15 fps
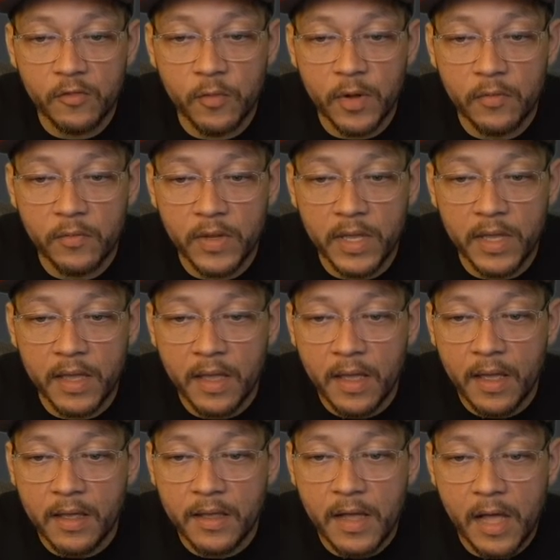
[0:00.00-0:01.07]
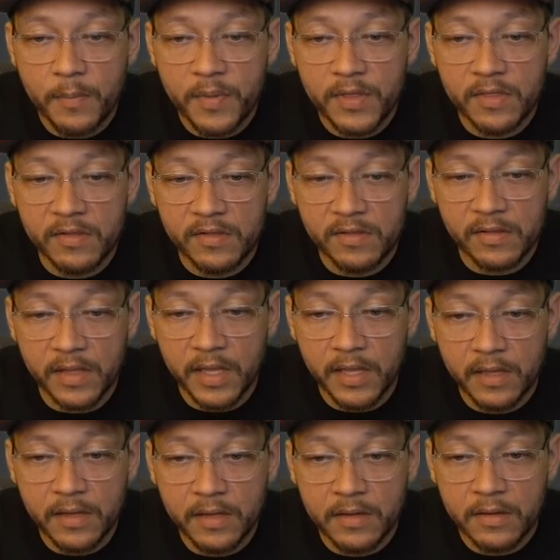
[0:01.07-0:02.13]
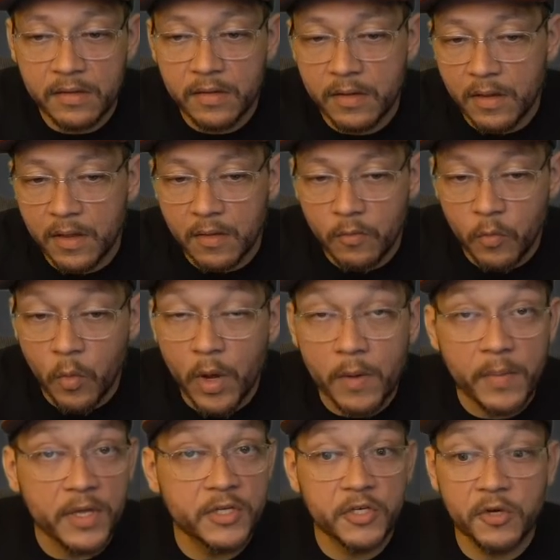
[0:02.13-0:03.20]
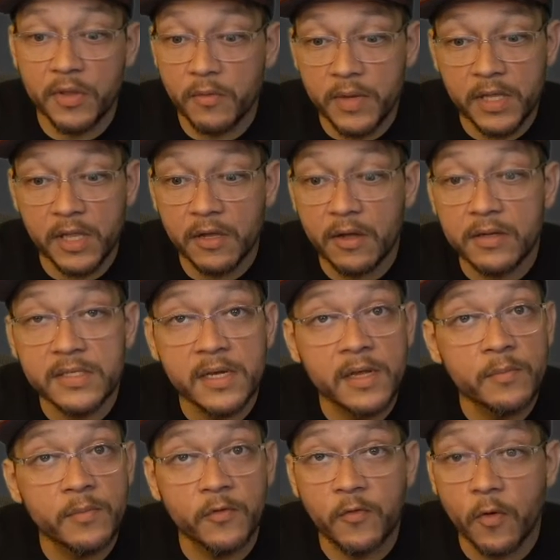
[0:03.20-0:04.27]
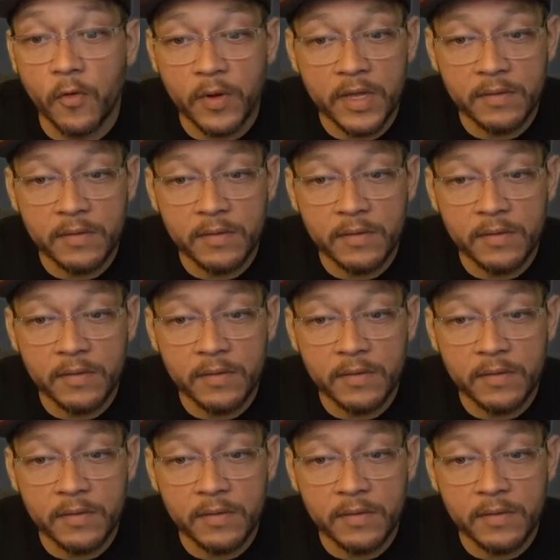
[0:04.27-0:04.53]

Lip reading: when we copy this link, we want to make sure that we click on done before we